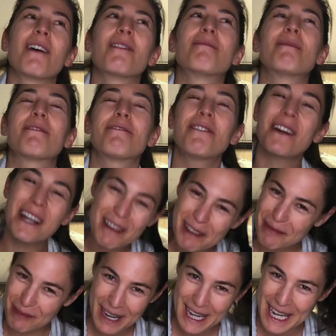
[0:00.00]
before I
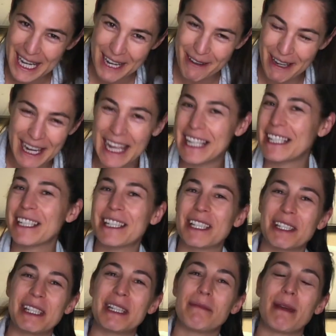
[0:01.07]
was pregnant, I weighed
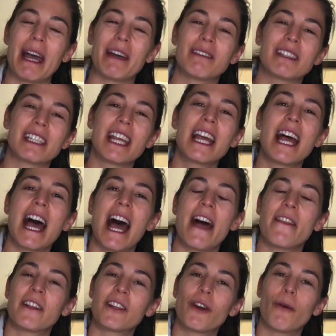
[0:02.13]
120 pounds,
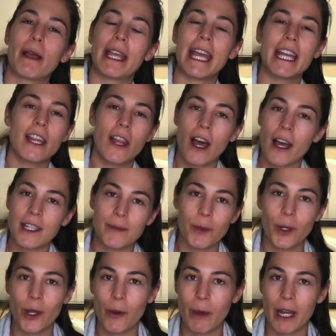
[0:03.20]
and then going into the
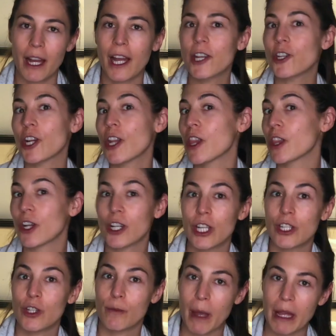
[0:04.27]
hospital, I weighed
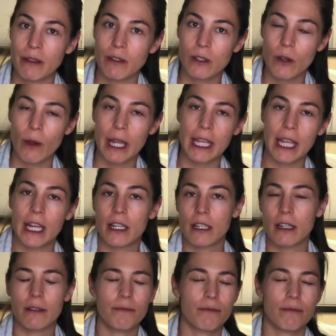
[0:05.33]
132 pounds. So I gained,
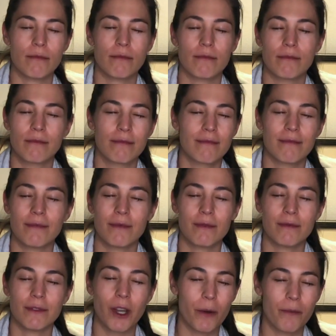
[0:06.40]

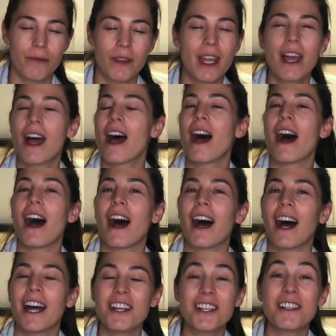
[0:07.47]

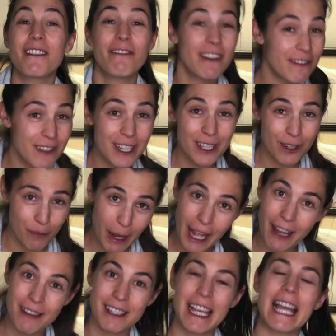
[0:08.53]
152
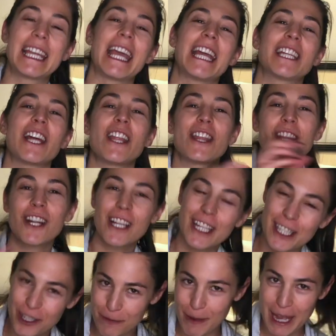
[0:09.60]
pounds, I gained
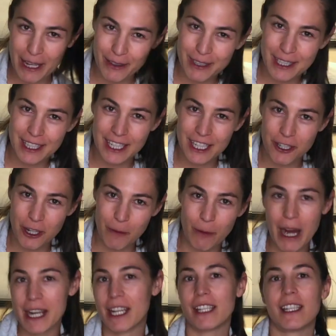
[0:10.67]
32 pounds during
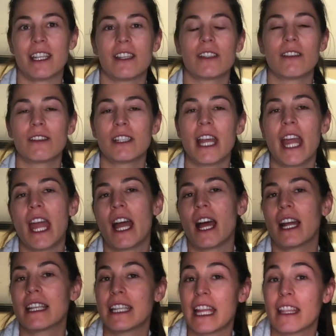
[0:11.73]
pregnancy. So today
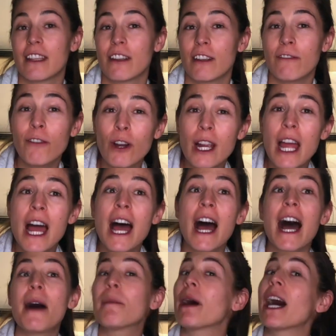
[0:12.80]
on day 34,
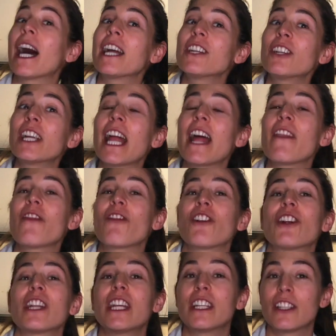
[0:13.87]
I'm
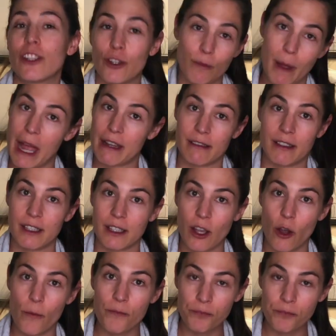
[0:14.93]
132 pounds. So